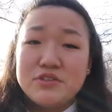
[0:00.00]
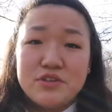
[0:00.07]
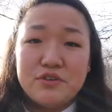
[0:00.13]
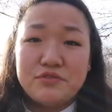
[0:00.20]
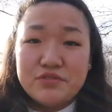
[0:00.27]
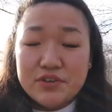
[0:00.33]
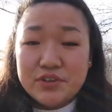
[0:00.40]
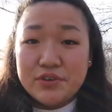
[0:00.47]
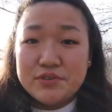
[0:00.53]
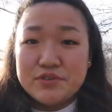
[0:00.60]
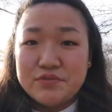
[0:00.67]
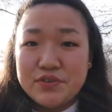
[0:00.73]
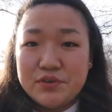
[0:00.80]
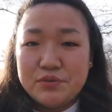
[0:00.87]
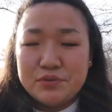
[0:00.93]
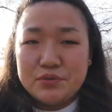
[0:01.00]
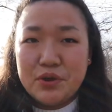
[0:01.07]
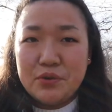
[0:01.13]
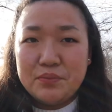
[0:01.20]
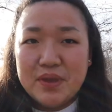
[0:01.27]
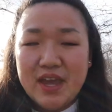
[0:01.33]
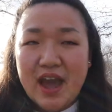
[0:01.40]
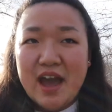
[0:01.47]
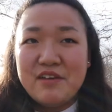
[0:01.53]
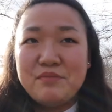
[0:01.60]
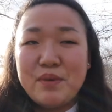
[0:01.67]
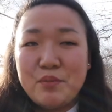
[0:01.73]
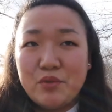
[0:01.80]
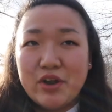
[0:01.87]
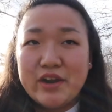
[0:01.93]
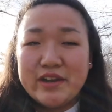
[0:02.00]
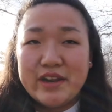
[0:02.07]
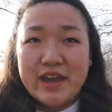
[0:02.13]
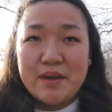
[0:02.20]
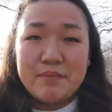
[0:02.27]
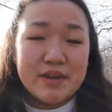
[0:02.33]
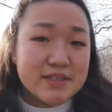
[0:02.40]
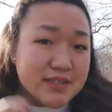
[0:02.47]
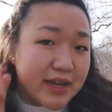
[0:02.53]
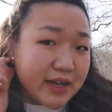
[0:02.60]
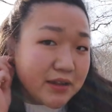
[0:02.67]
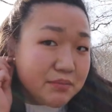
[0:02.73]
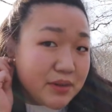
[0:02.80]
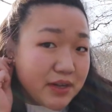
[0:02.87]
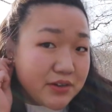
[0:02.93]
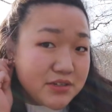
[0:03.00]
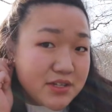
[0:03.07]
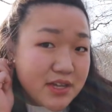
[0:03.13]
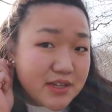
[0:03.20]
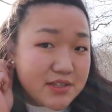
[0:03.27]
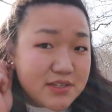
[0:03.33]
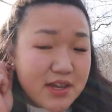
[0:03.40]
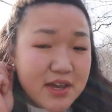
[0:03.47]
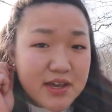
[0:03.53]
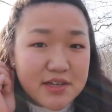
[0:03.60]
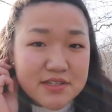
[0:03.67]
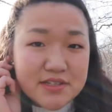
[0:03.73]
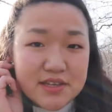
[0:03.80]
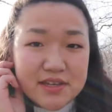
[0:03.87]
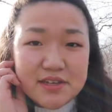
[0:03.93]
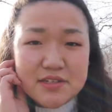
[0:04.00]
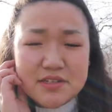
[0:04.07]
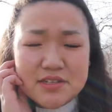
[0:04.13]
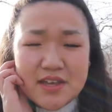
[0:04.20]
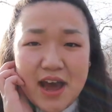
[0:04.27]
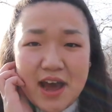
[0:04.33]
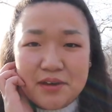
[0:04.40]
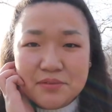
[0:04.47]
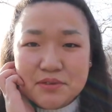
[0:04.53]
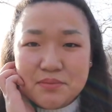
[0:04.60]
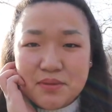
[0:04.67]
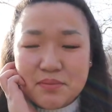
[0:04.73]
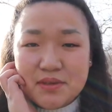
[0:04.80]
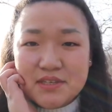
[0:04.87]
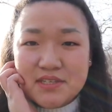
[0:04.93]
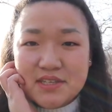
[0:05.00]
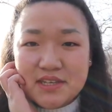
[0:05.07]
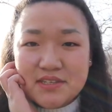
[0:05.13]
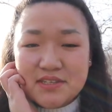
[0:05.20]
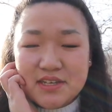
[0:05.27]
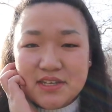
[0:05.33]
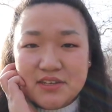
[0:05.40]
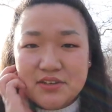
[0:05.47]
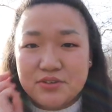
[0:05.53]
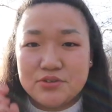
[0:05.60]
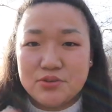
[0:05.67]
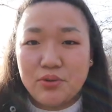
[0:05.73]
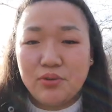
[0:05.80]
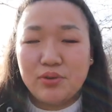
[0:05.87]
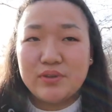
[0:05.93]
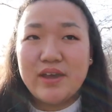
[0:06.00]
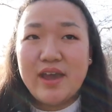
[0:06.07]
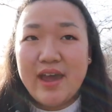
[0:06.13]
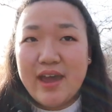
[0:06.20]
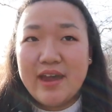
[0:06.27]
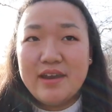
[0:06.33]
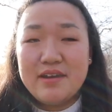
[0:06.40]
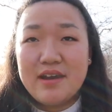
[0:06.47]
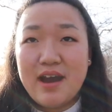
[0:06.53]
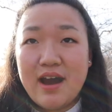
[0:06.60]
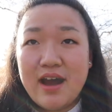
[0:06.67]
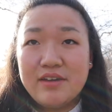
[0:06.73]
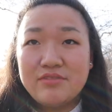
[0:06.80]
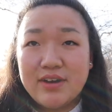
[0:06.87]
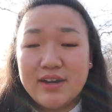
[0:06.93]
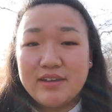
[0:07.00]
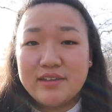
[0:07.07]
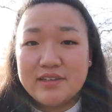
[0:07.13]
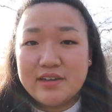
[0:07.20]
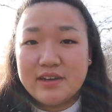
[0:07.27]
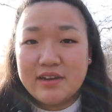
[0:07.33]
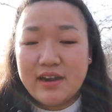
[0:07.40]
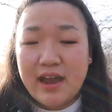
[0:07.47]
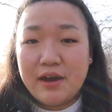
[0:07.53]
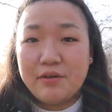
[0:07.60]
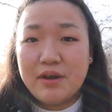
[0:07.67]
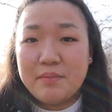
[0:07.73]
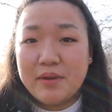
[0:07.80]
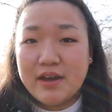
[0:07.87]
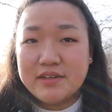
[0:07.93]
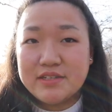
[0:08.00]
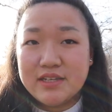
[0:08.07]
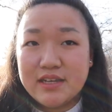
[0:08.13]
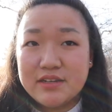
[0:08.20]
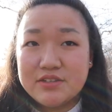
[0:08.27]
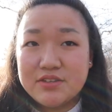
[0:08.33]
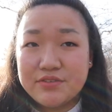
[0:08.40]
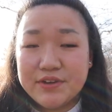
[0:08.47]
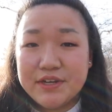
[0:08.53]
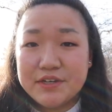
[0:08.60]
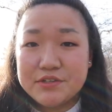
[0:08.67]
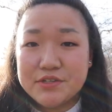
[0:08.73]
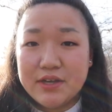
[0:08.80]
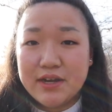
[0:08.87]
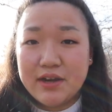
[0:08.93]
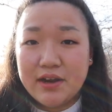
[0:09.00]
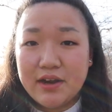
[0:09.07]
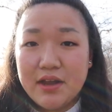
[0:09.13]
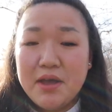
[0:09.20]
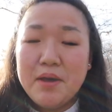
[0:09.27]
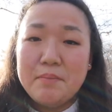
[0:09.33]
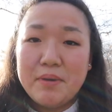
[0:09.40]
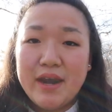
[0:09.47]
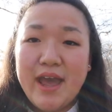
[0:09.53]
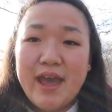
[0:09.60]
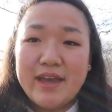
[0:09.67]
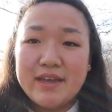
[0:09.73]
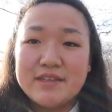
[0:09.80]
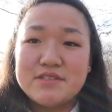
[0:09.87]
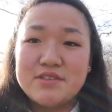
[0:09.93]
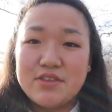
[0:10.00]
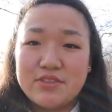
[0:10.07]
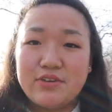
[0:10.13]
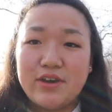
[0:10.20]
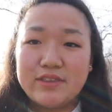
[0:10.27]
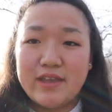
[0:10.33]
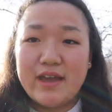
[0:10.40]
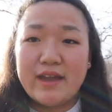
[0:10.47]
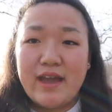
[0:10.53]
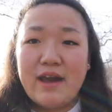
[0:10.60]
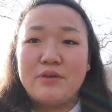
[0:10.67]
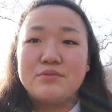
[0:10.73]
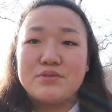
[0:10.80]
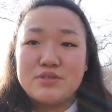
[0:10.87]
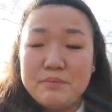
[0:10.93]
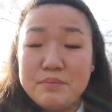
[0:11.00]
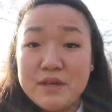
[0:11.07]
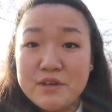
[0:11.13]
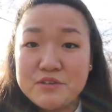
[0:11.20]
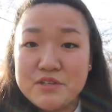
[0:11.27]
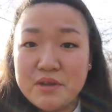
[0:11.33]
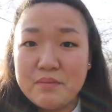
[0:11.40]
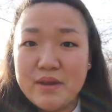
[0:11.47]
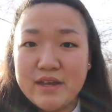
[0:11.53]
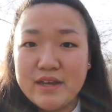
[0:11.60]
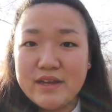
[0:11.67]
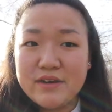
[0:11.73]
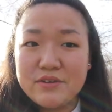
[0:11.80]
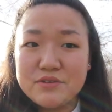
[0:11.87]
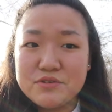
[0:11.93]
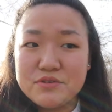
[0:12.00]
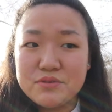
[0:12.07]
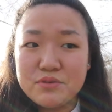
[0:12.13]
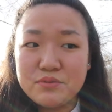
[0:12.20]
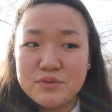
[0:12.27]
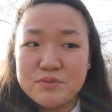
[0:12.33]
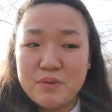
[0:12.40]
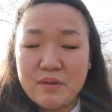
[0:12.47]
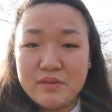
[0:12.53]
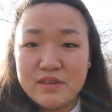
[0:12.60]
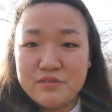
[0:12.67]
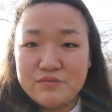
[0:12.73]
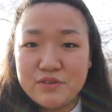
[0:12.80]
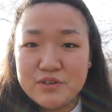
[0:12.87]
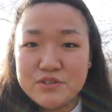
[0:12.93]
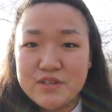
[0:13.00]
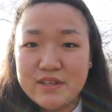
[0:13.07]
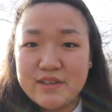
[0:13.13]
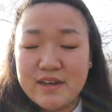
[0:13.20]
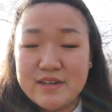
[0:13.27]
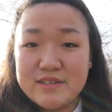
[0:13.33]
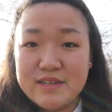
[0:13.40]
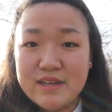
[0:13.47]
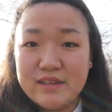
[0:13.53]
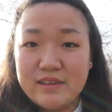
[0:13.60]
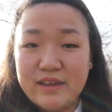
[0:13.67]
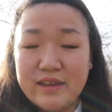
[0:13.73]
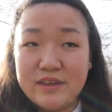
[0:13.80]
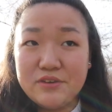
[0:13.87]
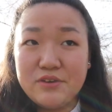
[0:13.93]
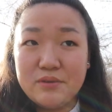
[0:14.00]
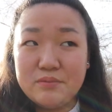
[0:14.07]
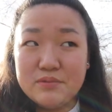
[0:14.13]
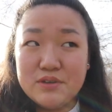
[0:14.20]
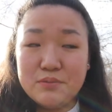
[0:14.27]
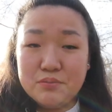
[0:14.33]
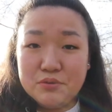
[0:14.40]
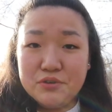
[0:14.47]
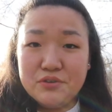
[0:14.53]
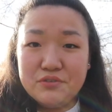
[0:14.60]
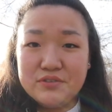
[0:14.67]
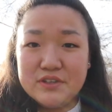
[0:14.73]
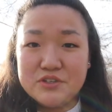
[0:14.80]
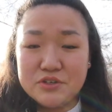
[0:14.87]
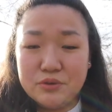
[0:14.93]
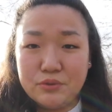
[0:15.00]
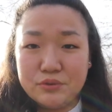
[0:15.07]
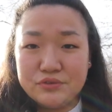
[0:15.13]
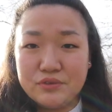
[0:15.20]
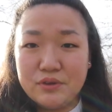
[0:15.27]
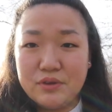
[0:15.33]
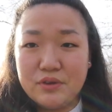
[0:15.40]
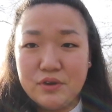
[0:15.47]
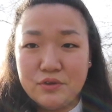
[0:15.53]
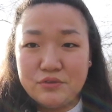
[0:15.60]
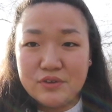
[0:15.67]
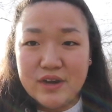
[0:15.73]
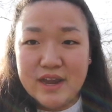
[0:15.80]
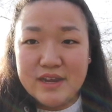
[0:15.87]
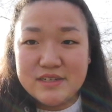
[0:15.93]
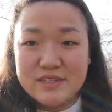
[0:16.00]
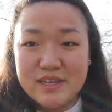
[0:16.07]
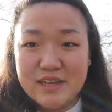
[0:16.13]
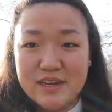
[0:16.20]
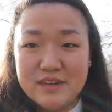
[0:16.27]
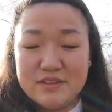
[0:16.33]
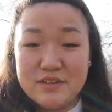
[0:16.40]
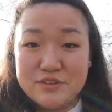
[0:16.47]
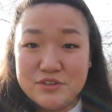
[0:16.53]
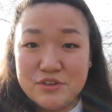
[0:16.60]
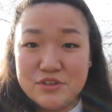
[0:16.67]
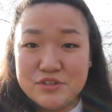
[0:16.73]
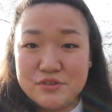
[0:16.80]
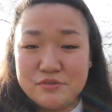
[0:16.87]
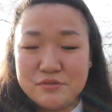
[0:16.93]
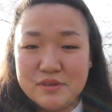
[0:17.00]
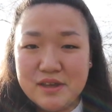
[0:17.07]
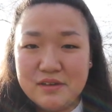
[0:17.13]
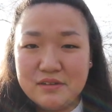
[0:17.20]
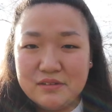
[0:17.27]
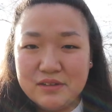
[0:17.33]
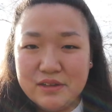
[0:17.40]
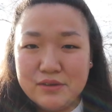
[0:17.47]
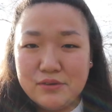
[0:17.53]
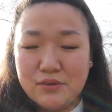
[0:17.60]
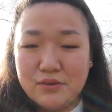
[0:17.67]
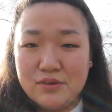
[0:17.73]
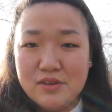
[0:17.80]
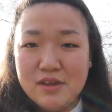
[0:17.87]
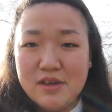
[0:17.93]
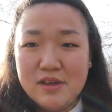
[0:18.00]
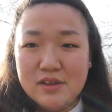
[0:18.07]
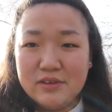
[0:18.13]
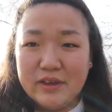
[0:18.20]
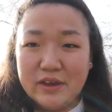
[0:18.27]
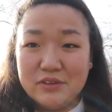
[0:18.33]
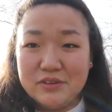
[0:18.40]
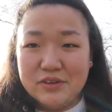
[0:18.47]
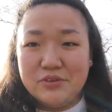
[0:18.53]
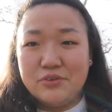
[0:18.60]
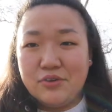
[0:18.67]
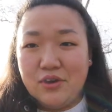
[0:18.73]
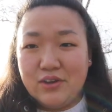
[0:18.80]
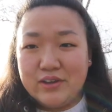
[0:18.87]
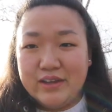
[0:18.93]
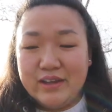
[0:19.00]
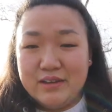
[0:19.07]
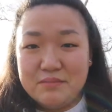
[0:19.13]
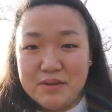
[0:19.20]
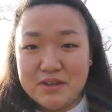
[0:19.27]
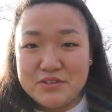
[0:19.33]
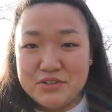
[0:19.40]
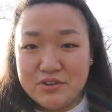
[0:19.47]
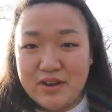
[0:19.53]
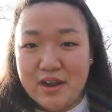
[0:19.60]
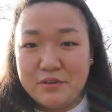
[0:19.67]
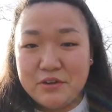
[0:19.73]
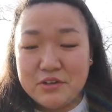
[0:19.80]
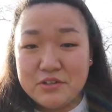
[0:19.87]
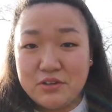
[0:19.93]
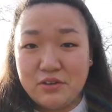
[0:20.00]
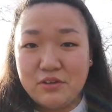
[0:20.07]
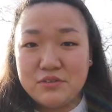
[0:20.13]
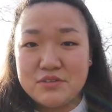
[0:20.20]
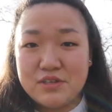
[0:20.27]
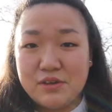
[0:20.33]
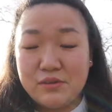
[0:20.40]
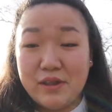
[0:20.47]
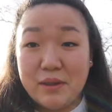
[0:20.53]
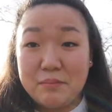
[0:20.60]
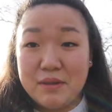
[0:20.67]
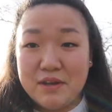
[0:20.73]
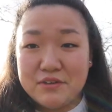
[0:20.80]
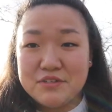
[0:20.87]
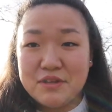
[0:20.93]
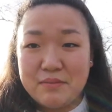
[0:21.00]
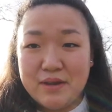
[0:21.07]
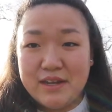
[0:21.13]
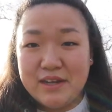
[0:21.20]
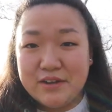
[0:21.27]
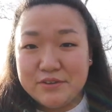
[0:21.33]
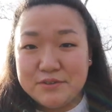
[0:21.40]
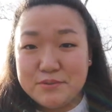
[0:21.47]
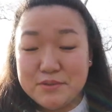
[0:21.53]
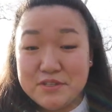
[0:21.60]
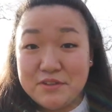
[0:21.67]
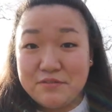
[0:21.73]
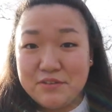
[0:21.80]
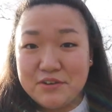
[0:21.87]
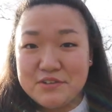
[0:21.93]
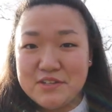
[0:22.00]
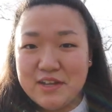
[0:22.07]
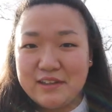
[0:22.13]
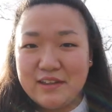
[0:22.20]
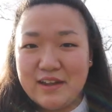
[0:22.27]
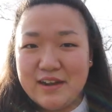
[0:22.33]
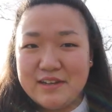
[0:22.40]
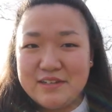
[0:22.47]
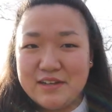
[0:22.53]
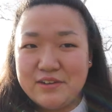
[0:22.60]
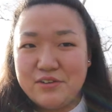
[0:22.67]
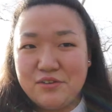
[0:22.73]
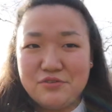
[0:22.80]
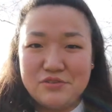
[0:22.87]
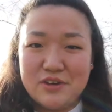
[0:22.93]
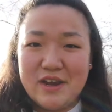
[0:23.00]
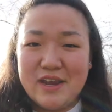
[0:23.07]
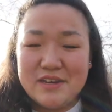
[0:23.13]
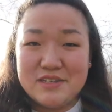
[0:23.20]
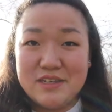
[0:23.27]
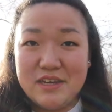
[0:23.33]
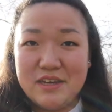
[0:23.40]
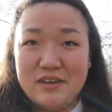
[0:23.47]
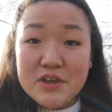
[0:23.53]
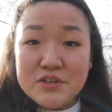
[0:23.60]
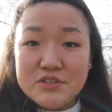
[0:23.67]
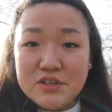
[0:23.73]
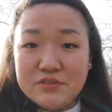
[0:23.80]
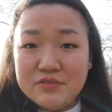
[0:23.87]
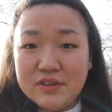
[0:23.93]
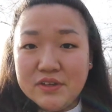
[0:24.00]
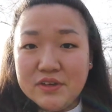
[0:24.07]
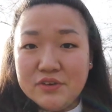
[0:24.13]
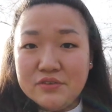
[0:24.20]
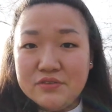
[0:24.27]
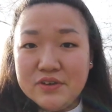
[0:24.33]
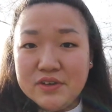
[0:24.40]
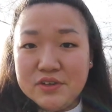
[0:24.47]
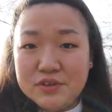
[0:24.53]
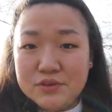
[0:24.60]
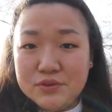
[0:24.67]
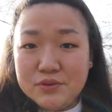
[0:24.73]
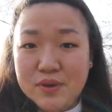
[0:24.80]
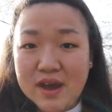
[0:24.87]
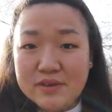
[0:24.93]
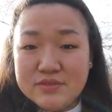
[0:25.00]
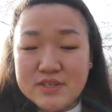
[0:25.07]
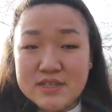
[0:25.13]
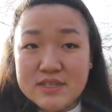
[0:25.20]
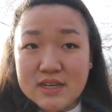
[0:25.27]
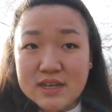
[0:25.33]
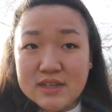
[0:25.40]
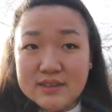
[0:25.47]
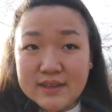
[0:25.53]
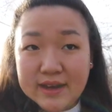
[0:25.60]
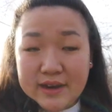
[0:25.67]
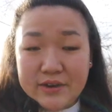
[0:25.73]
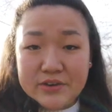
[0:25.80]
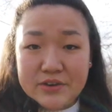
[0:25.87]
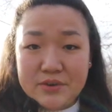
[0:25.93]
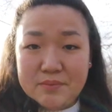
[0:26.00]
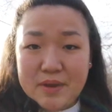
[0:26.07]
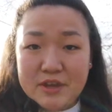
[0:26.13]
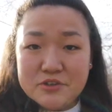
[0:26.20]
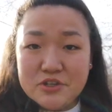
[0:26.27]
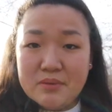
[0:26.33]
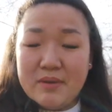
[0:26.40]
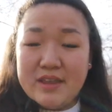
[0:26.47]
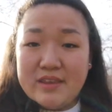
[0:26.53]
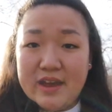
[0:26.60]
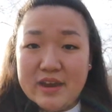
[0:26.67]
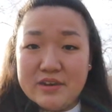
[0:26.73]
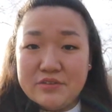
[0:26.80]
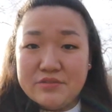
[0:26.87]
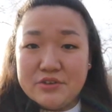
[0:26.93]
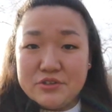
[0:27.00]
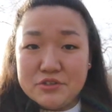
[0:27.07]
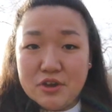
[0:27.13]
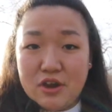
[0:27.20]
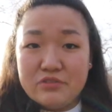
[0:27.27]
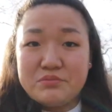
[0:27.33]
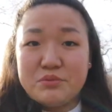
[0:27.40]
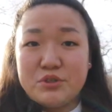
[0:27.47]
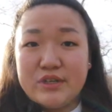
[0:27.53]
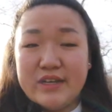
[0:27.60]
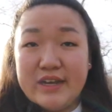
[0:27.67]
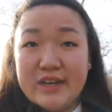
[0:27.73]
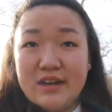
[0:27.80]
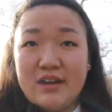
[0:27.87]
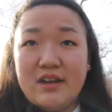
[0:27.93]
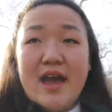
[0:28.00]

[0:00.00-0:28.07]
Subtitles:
So for those of you who know me, I've been wanting to get my second piercings since I was maybe 16 years old, and I finally did it now. I'm 19, it's 3 years later. But hey, it's the thought that counts. Piercing my ears was probably the first thing that I did. You prove that you're over 18, and then you could do it without a legal, a legal guardian because you're now an adult. So piercing my ears was the first thing that I did over 18. So at Villanova, you have to declare your major by the end of your sophomore year.